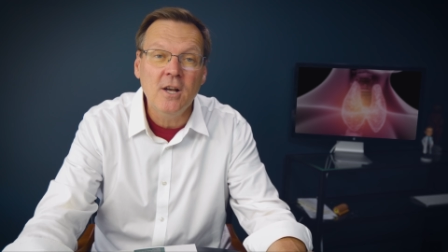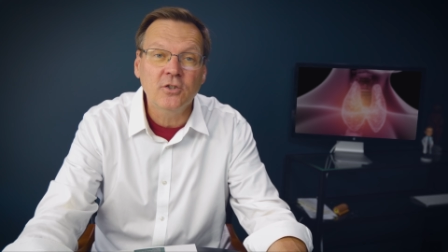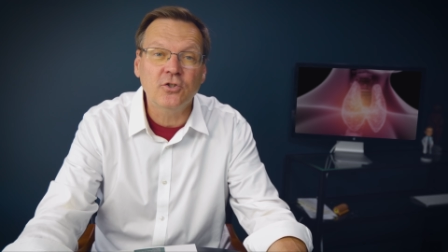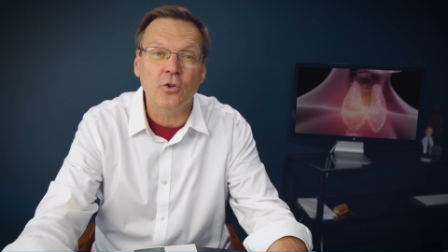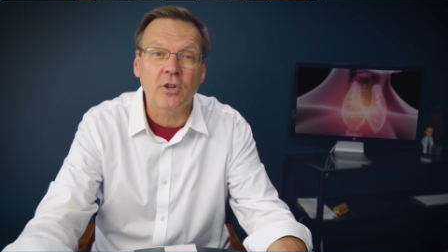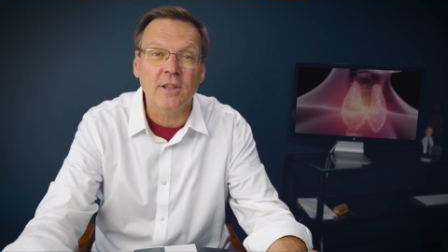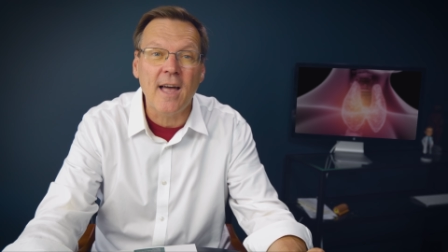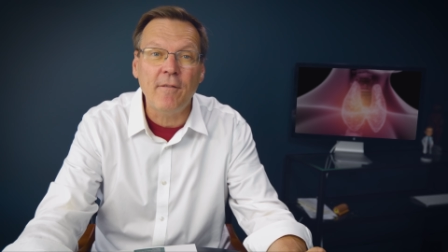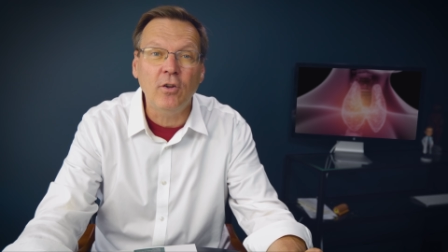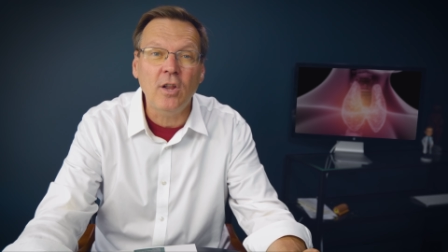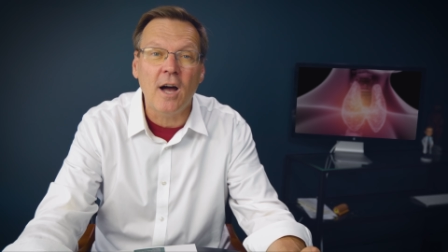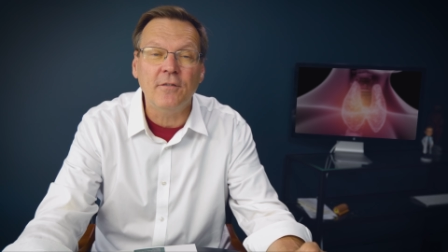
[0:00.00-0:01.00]
So the
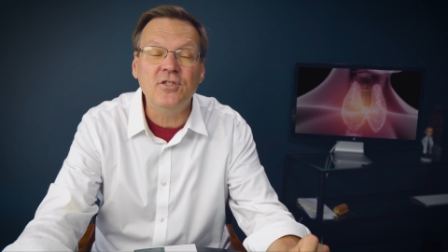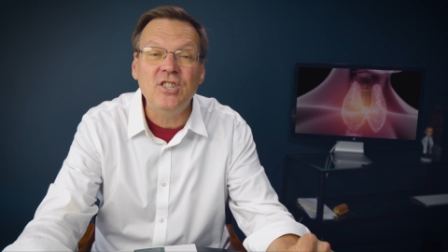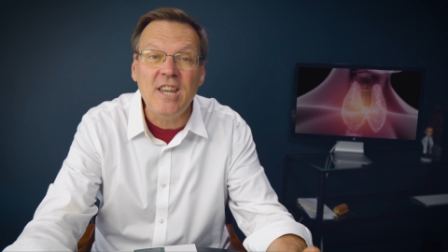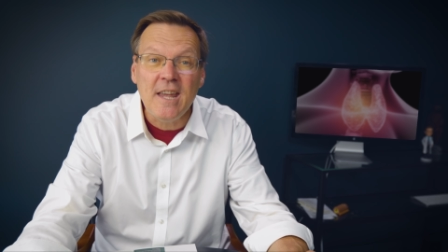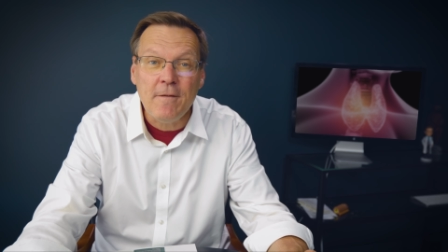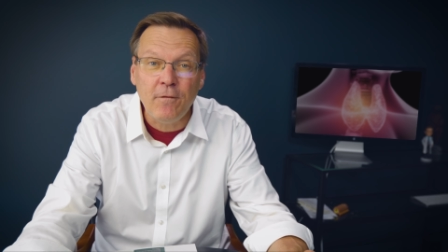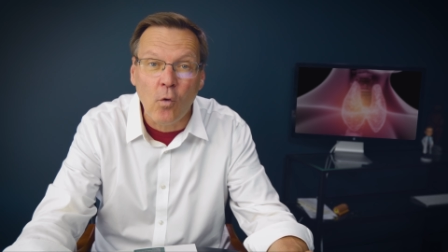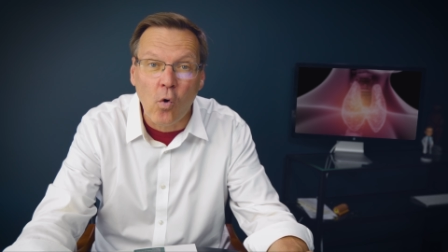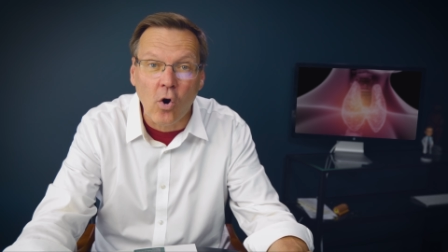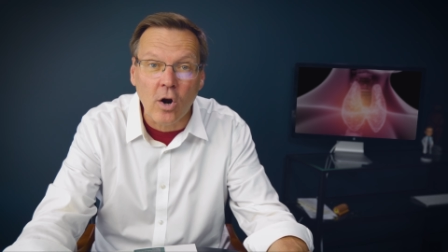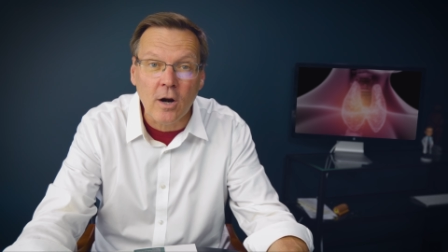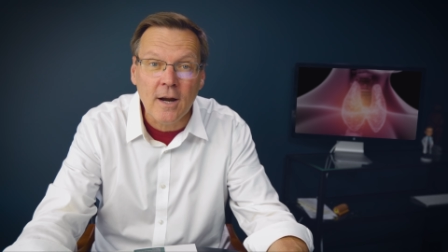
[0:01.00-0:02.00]
level of
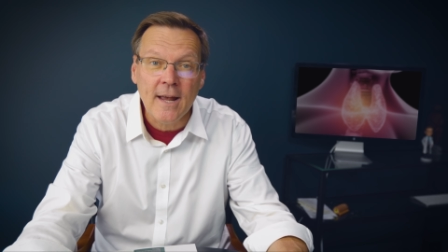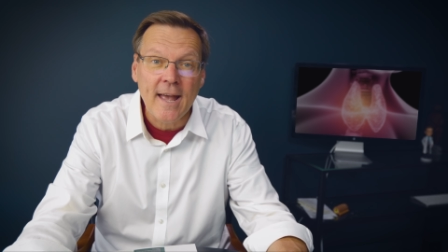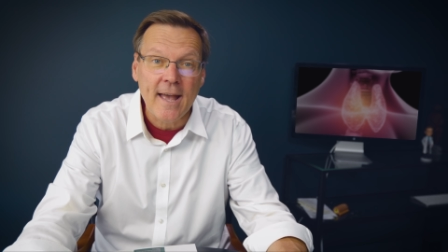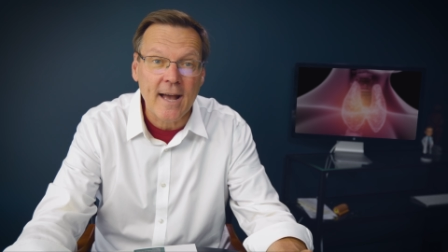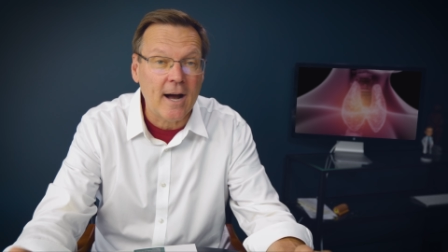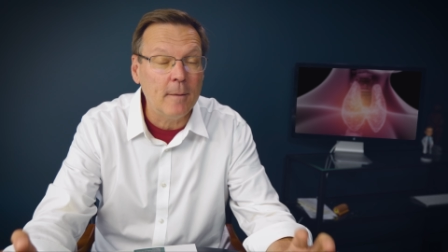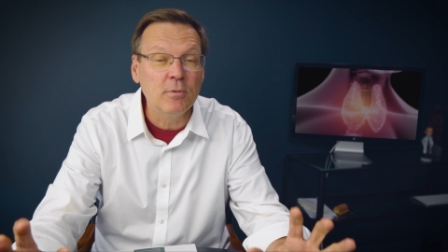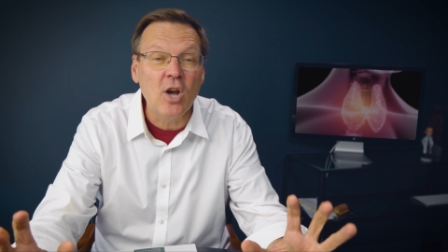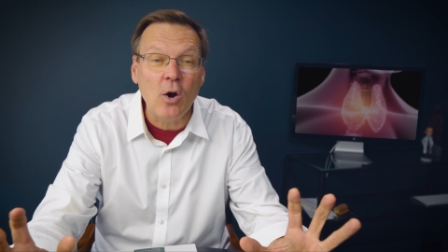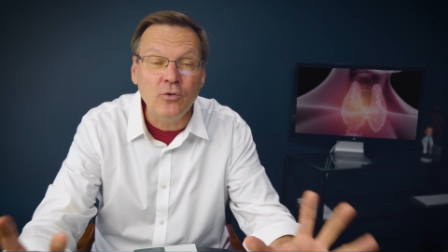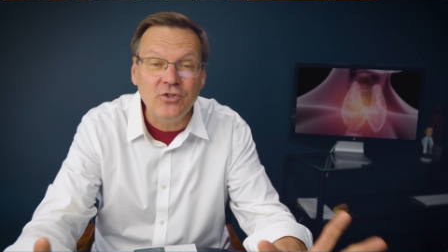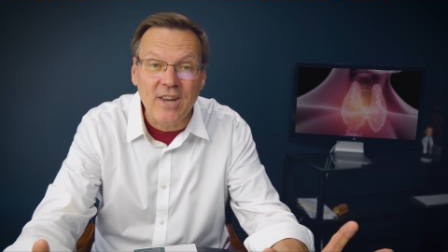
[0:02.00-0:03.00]
T4
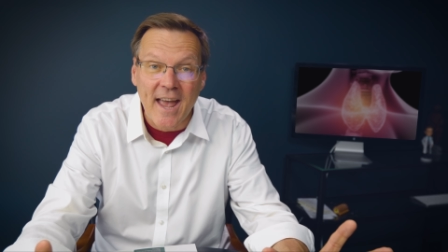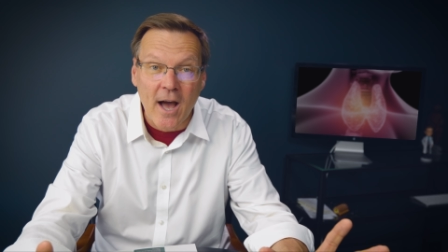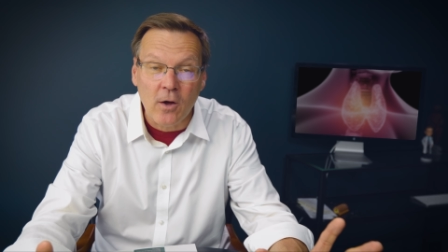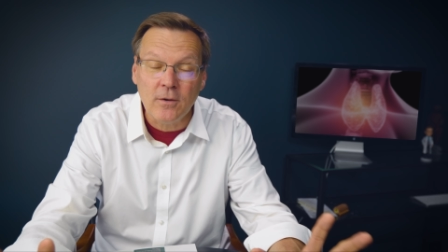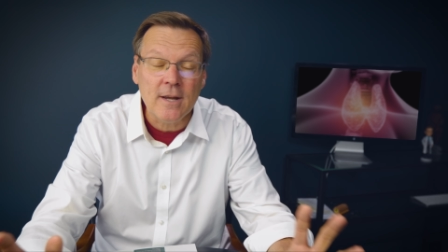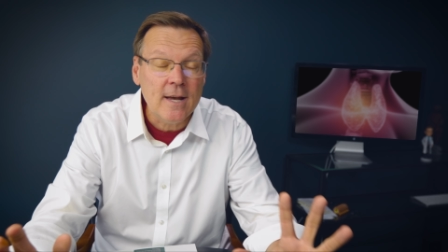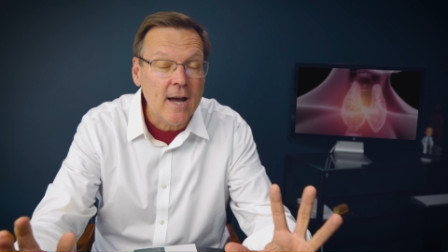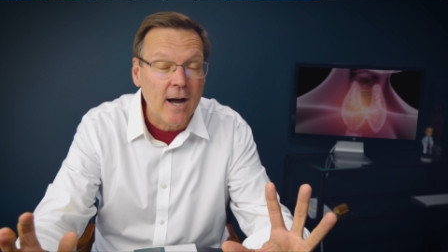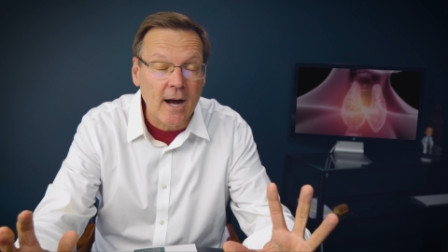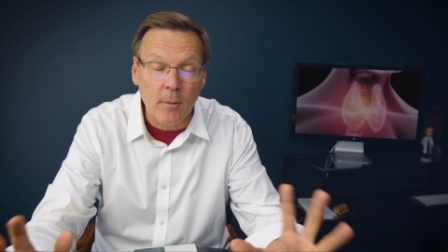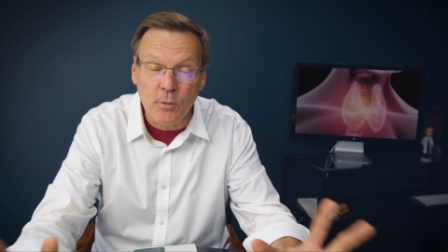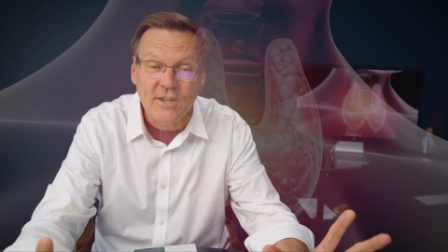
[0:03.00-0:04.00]
goes down.
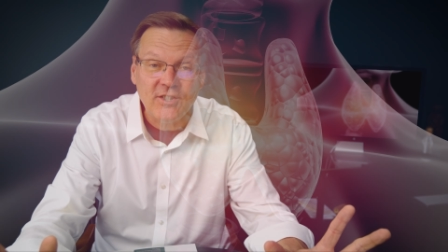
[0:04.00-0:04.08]
We